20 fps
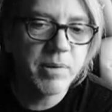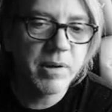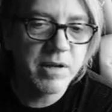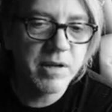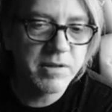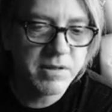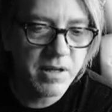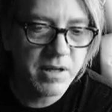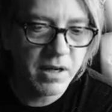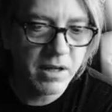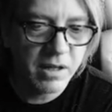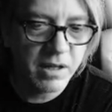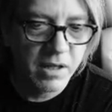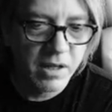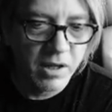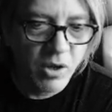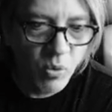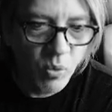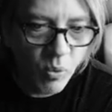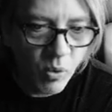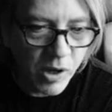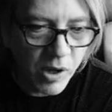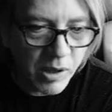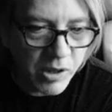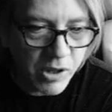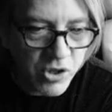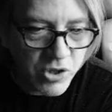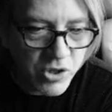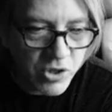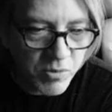and paste that. What I'm
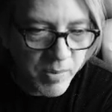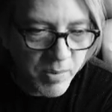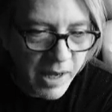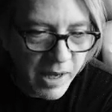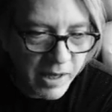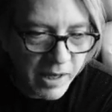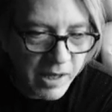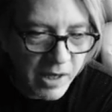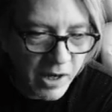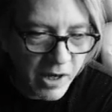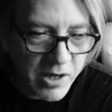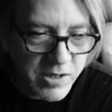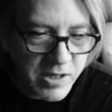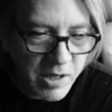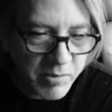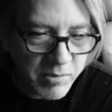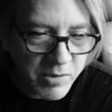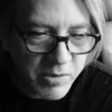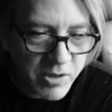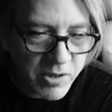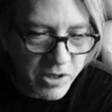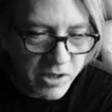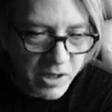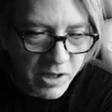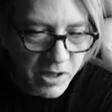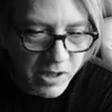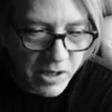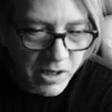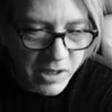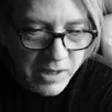going to do back here is I'm just going
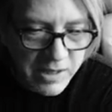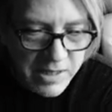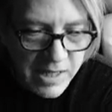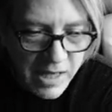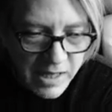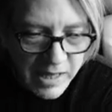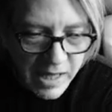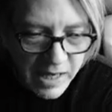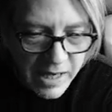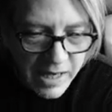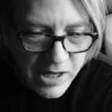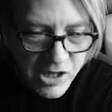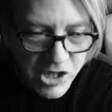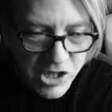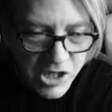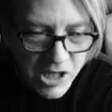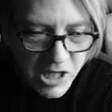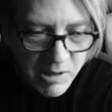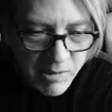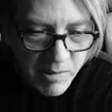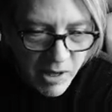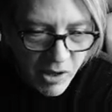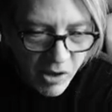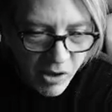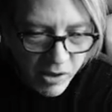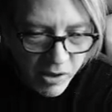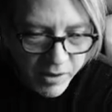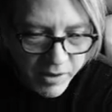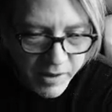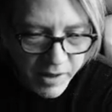to take that
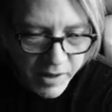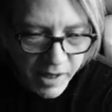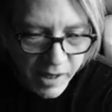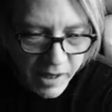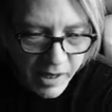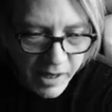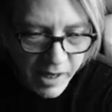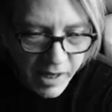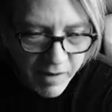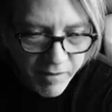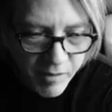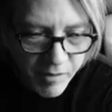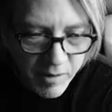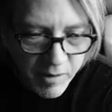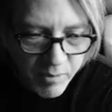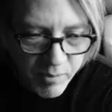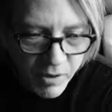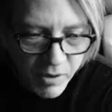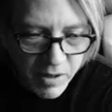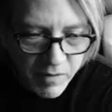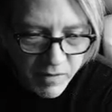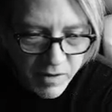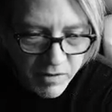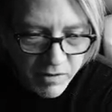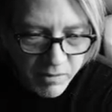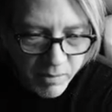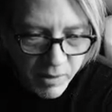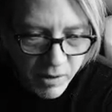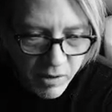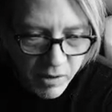HTML that I had from the
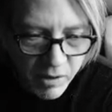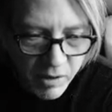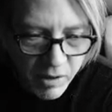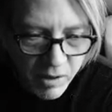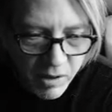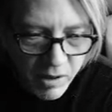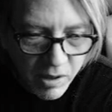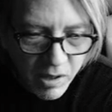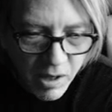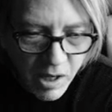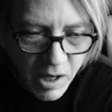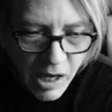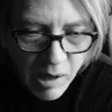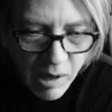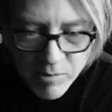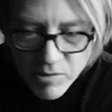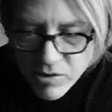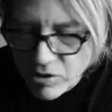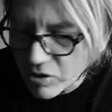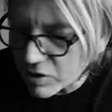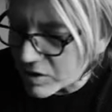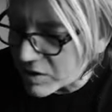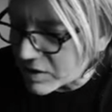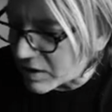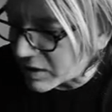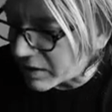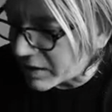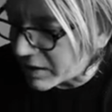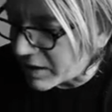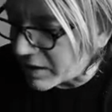previous spell. I'm just going to
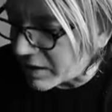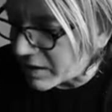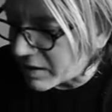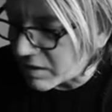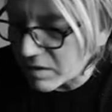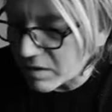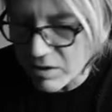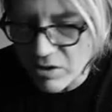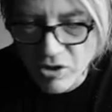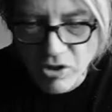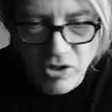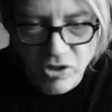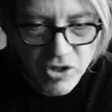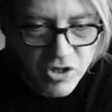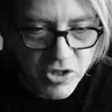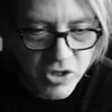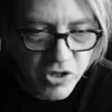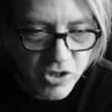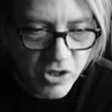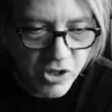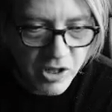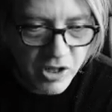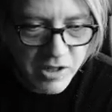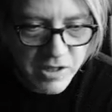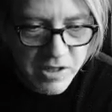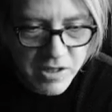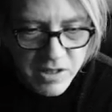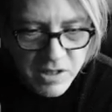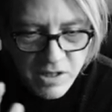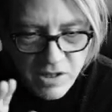delete it just so you can
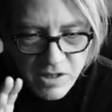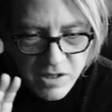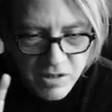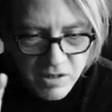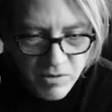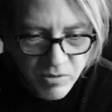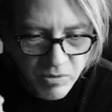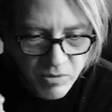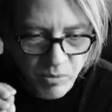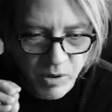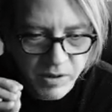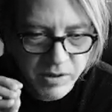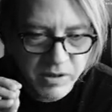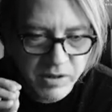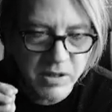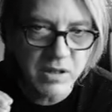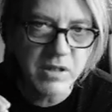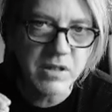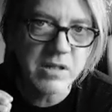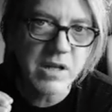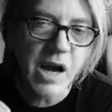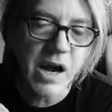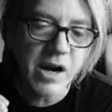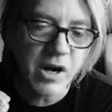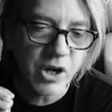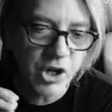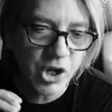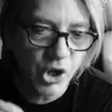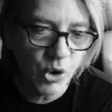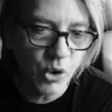see it's what the
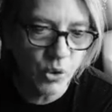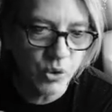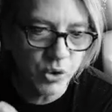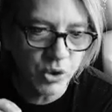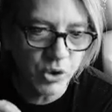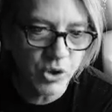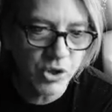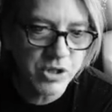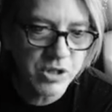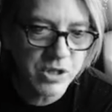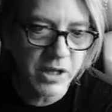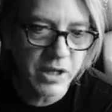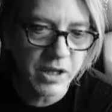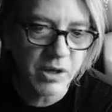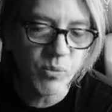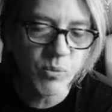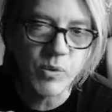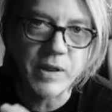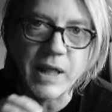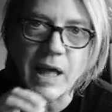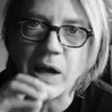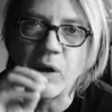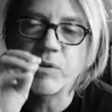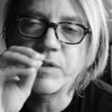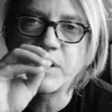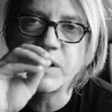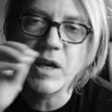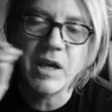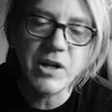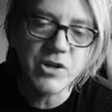entire code looks like
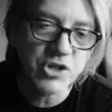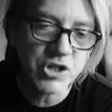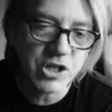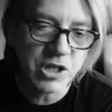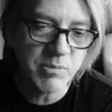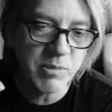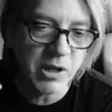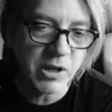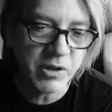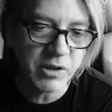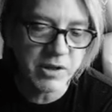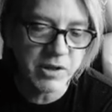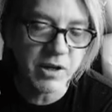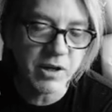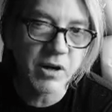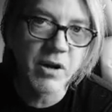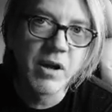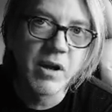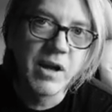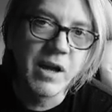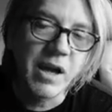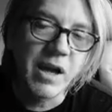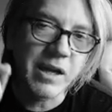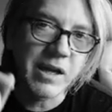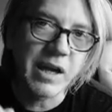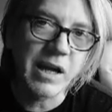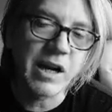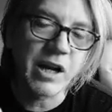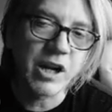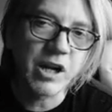without the HTML in there.
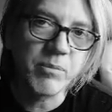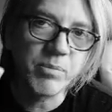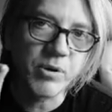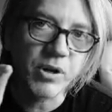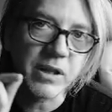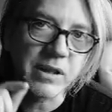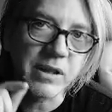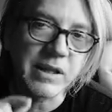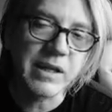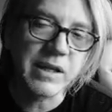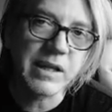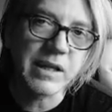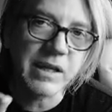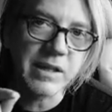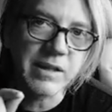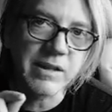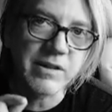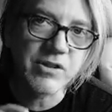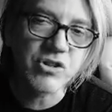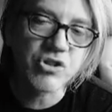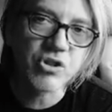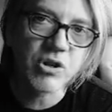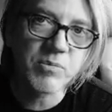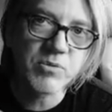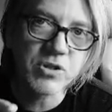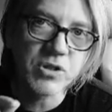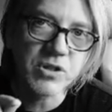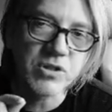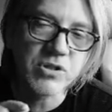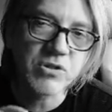Again, I'm going to put a link in the
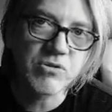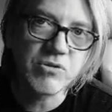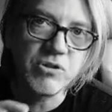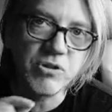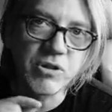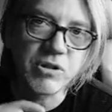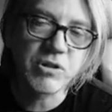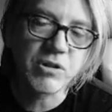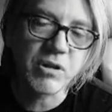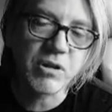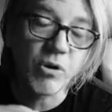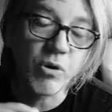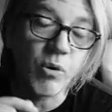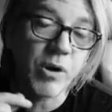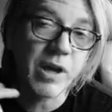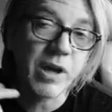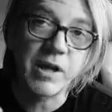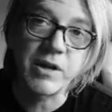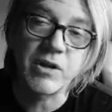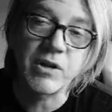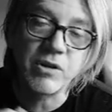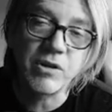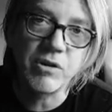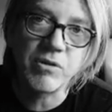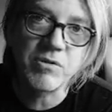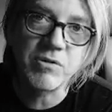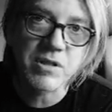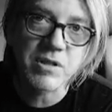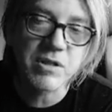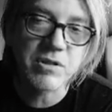description so you can go ahead and
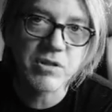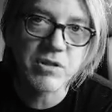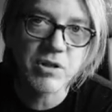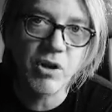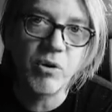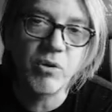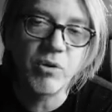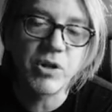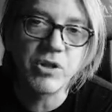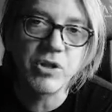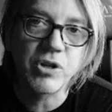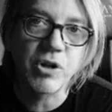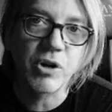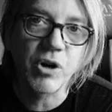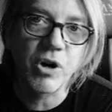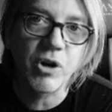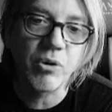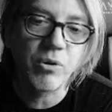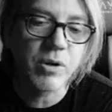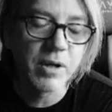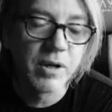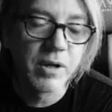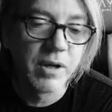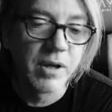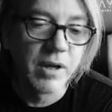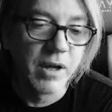use this code in your own